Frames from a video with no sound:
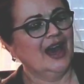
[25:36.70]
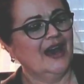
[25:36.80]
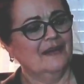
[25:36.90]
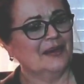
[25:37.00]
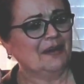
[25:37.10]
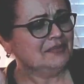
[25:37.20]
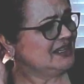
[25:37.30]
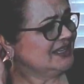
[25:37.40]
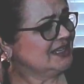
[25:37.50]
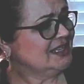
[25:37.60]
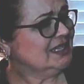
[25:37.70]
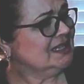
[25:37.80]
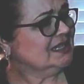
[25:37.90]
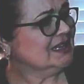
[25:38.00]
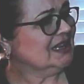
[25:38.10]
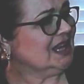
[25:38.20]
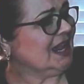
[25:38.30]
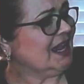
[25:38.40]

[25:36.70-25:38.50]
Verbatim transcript: Um, I'm thinking little